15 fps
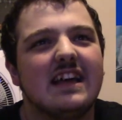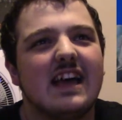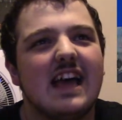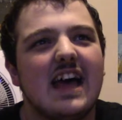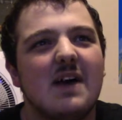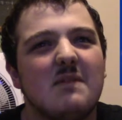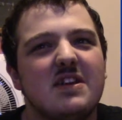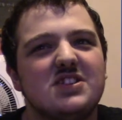
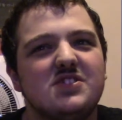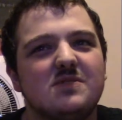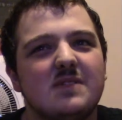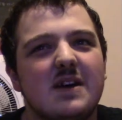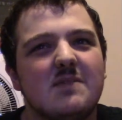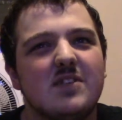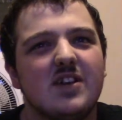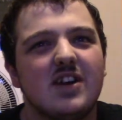Haven't you
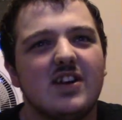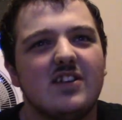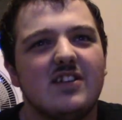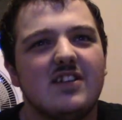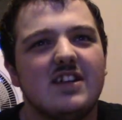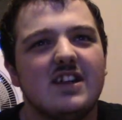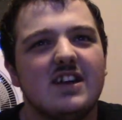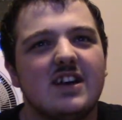ever
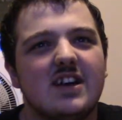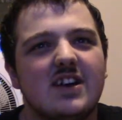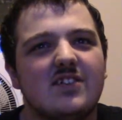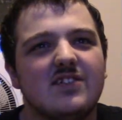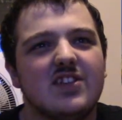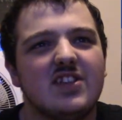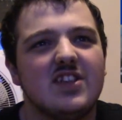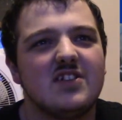heard
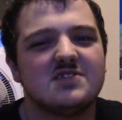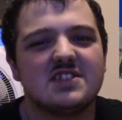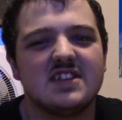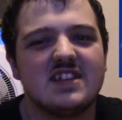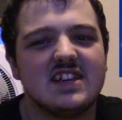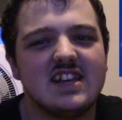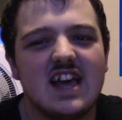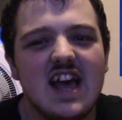of blows on
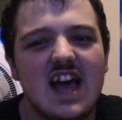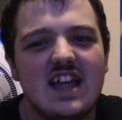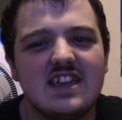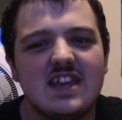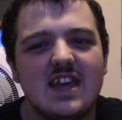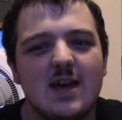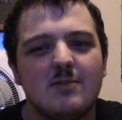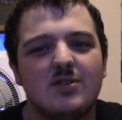the
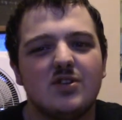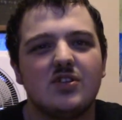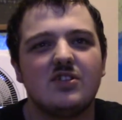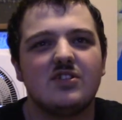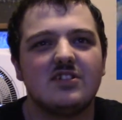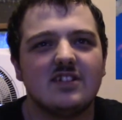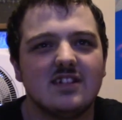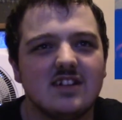damn
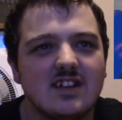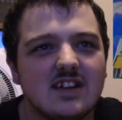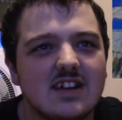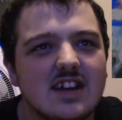door?